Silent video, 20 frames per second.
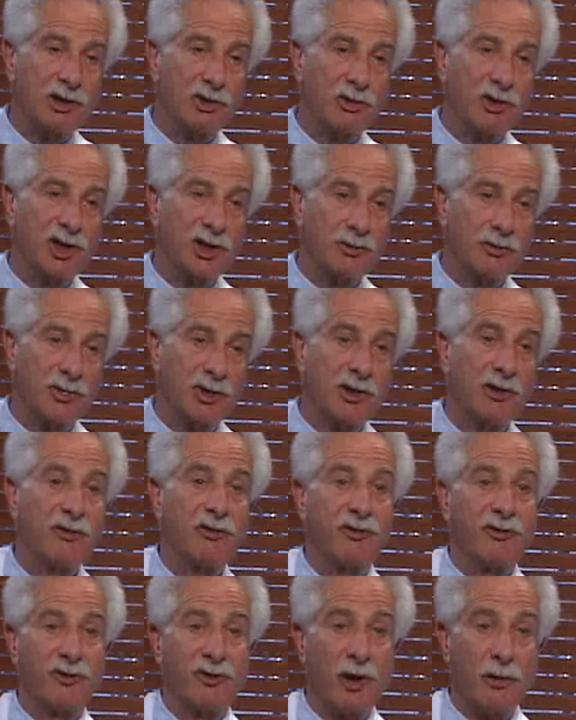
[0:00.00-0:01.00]
transmitted
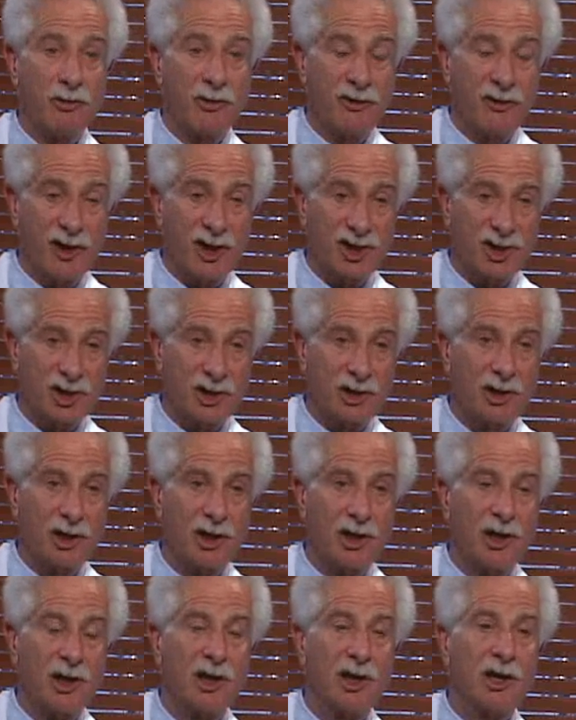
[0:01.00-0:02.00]
from the vessel
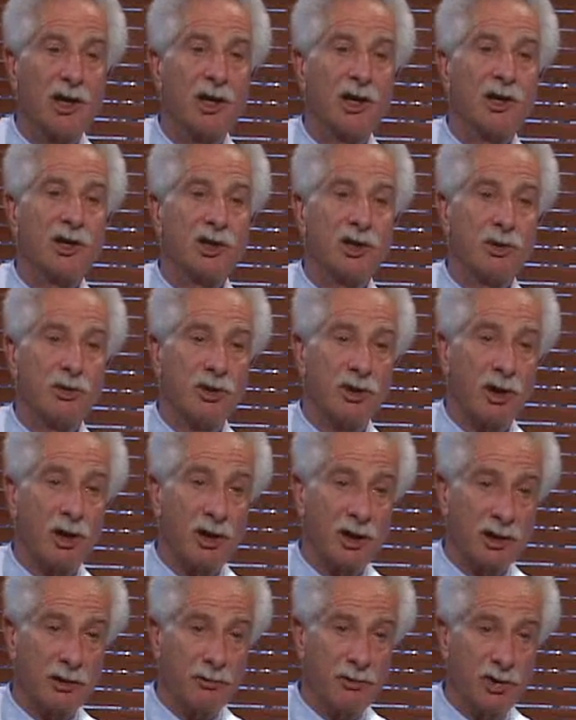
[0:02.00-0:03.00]
to
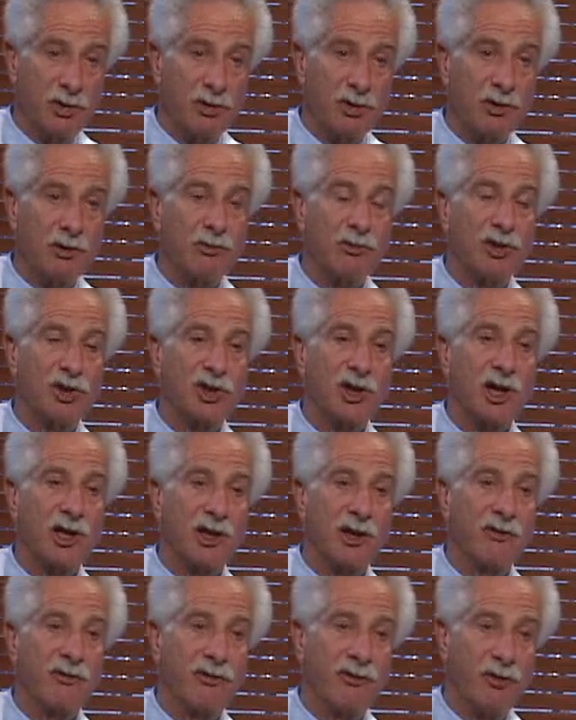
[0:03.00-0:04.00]
our computer, which I
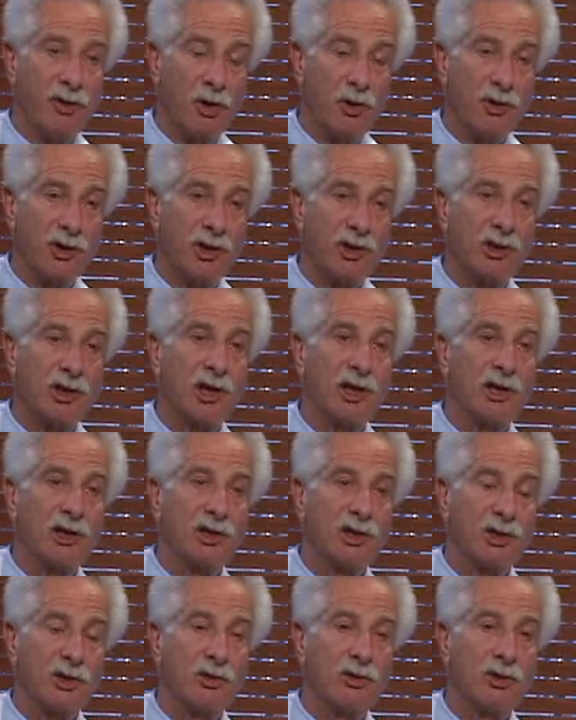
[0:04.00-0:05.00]
then forwarded
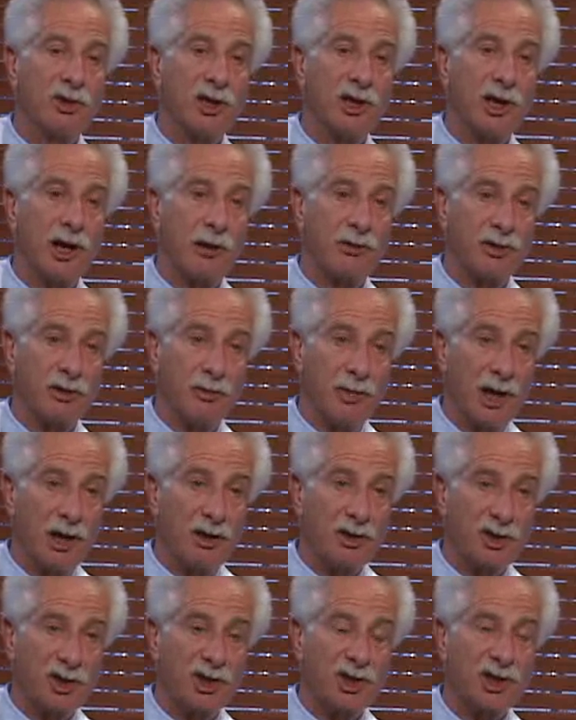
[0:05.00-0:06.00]
to the
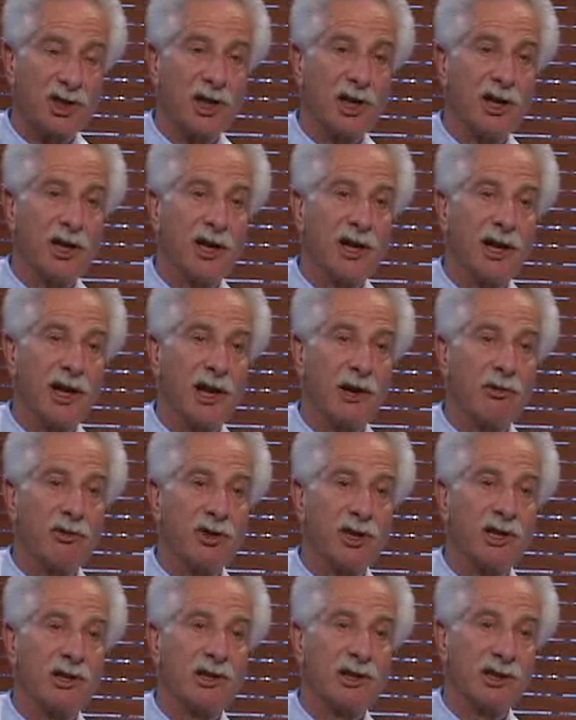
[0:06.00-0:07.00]
ophthalmologist, and
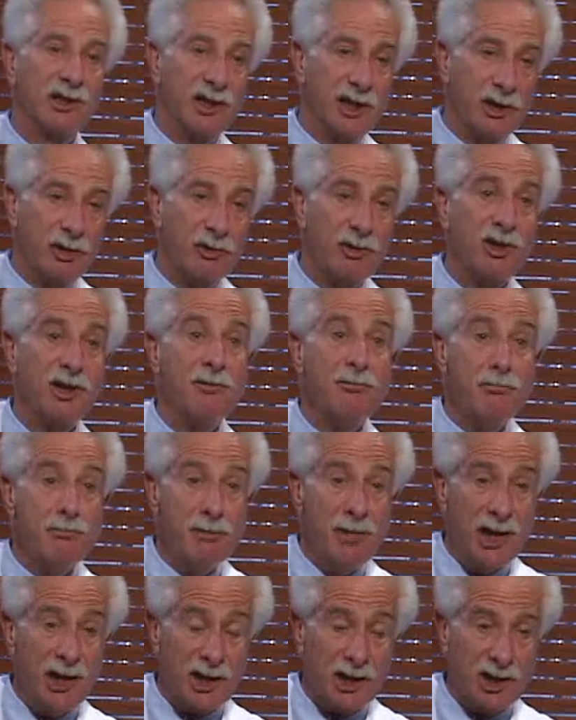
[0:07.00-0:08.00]
within literally
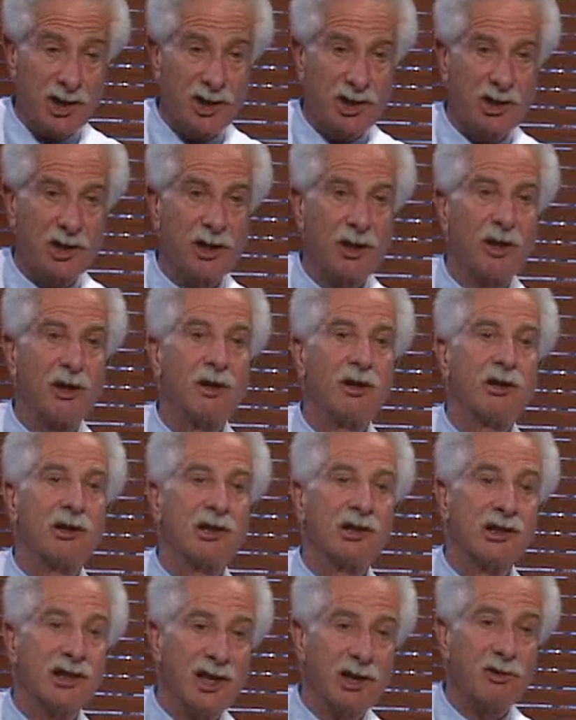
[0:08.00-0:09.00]
minutes,
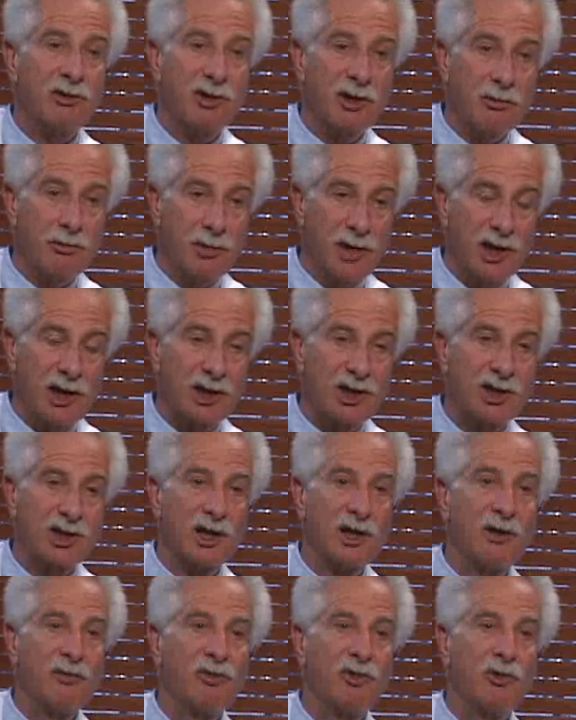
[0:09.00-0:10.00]

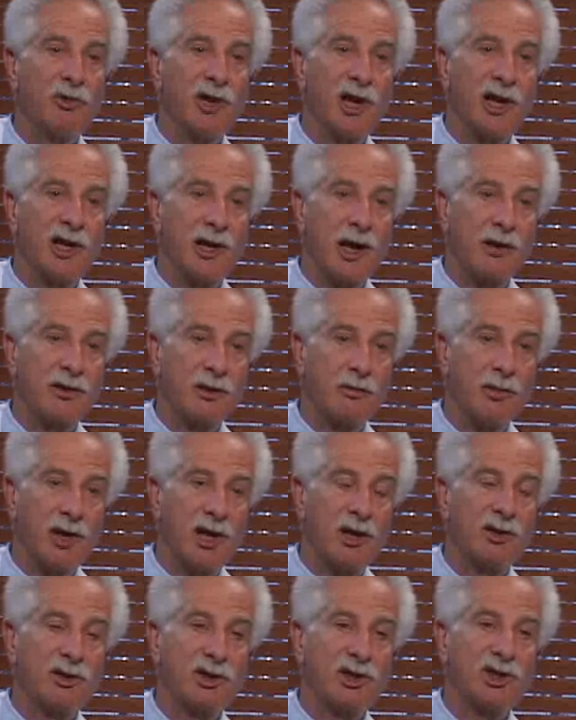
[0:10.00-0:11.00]
we had an
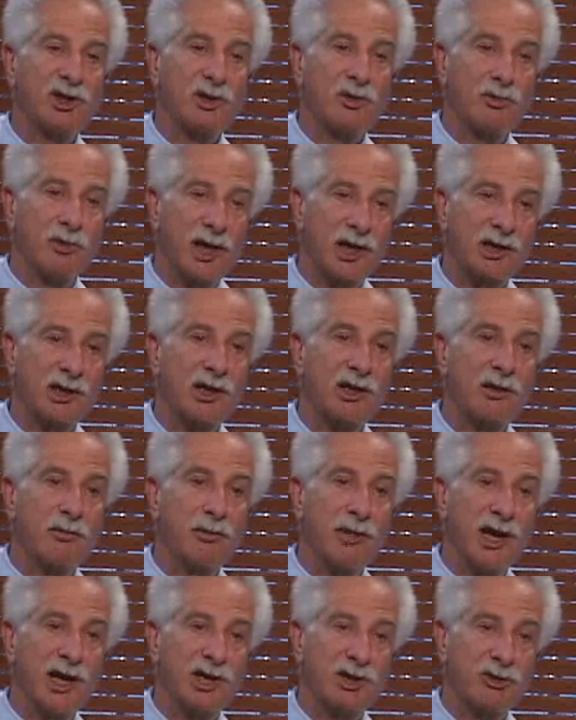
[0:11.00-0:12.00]
ophthalmologist directing the
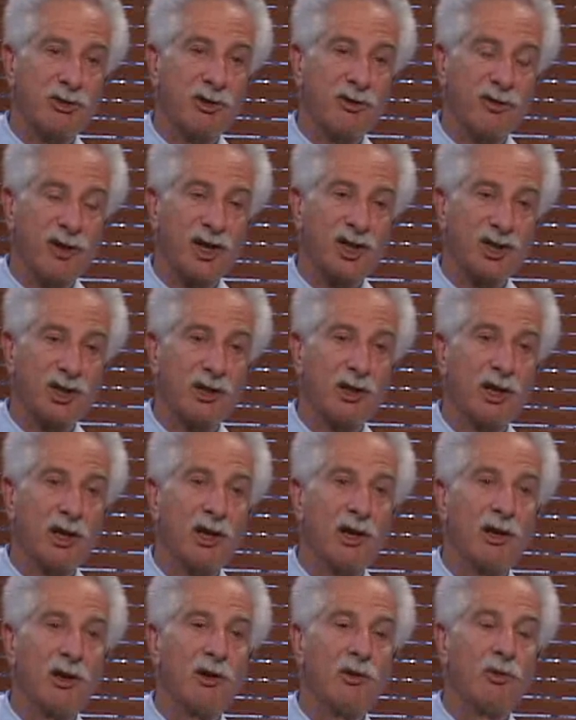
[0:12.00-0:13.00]
master of the vessel
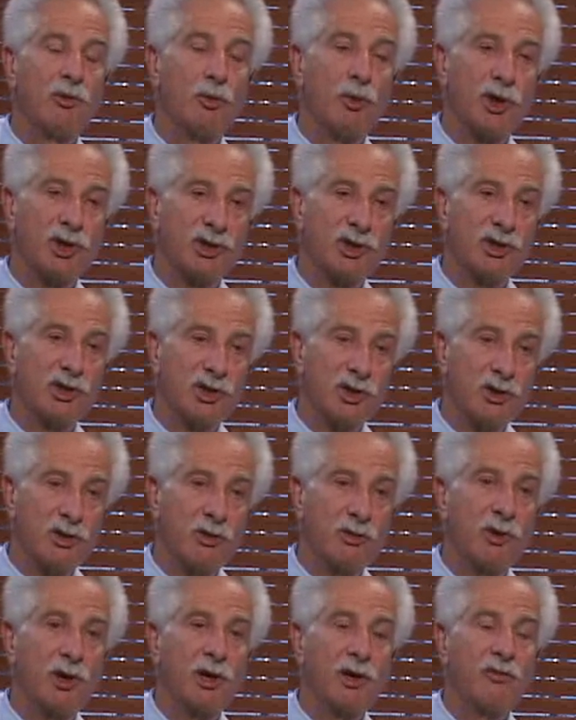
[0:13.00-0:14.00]
what to
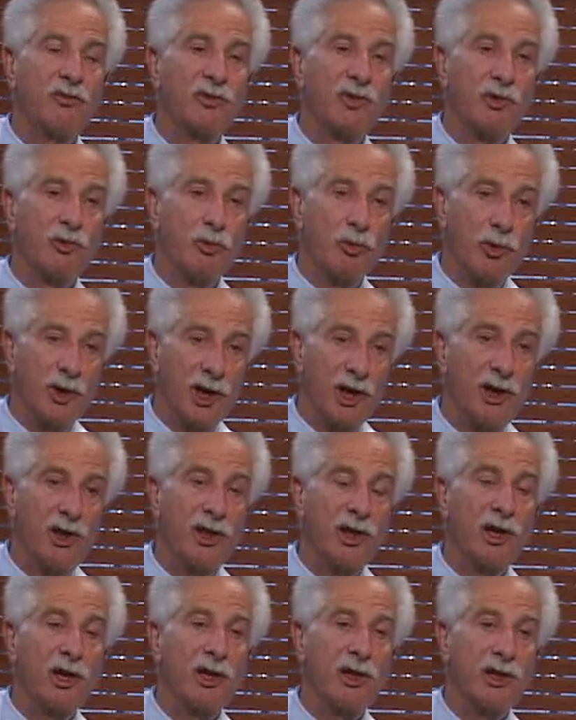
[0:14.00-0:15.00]
do
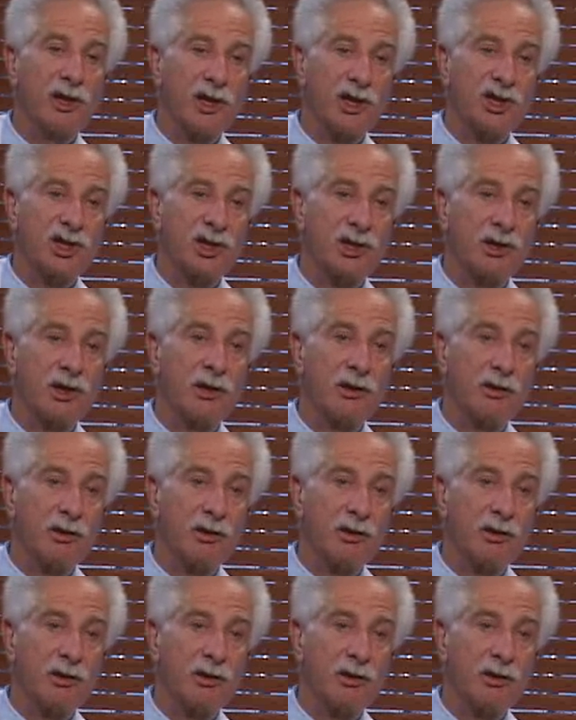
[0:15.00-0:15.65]
with this